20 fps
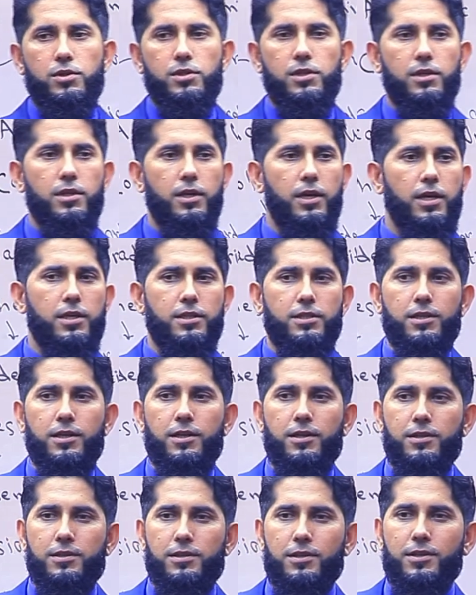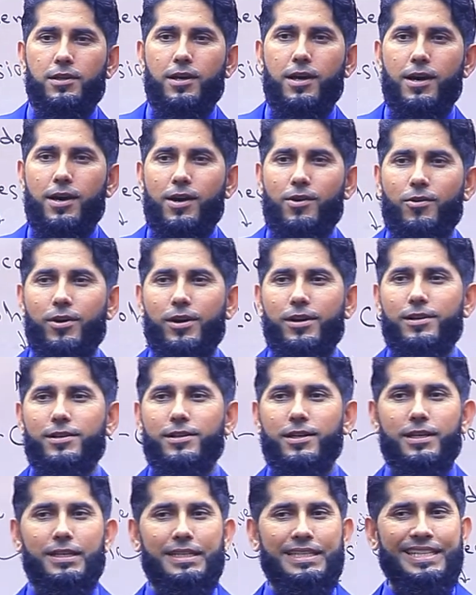and isn't and aren't
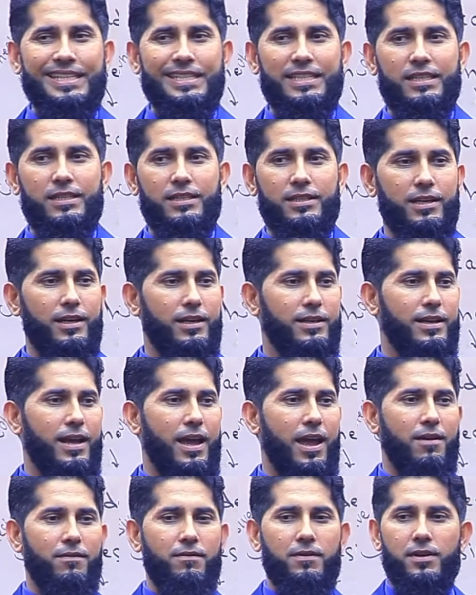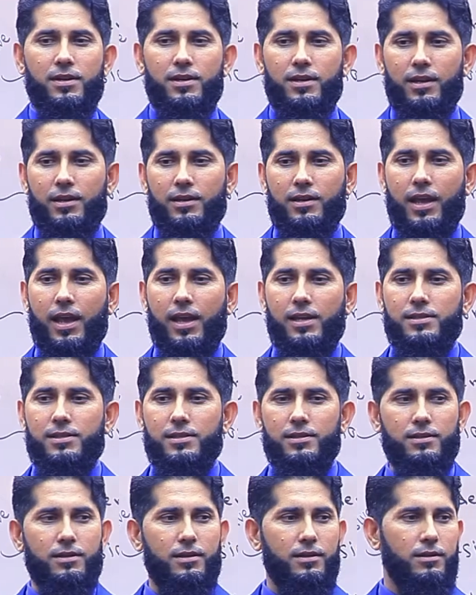and didn't and haven't and
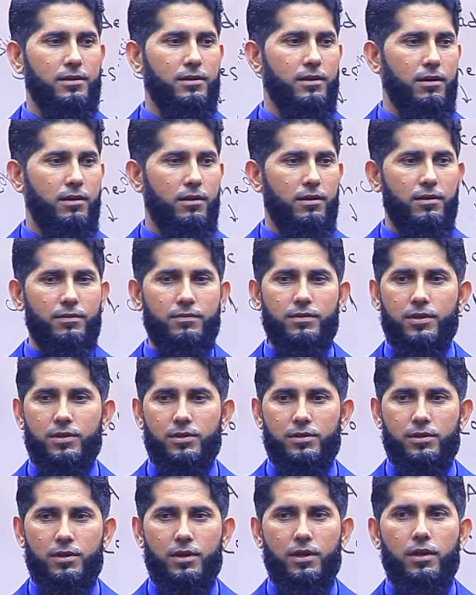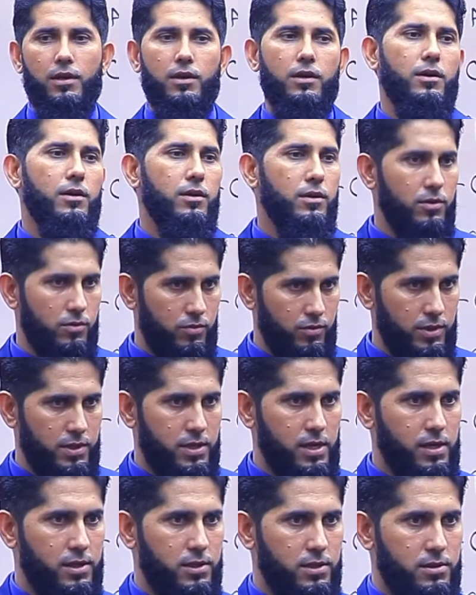hasn't and all of these
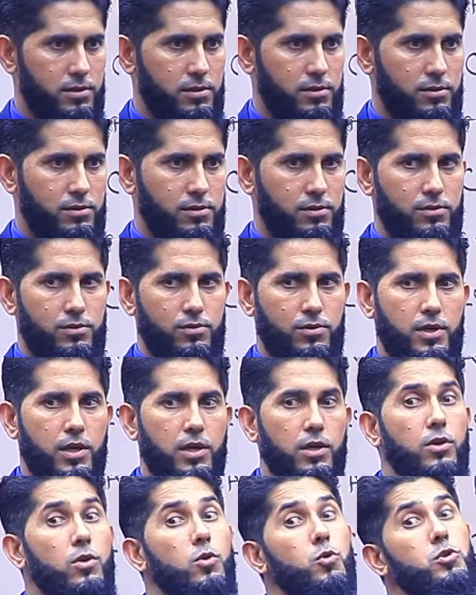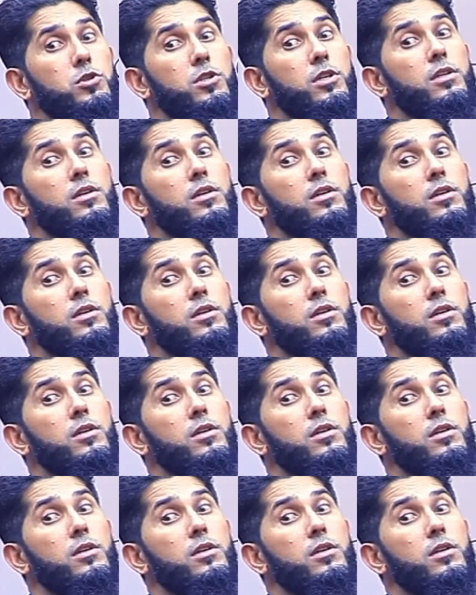reductions. Okay, use the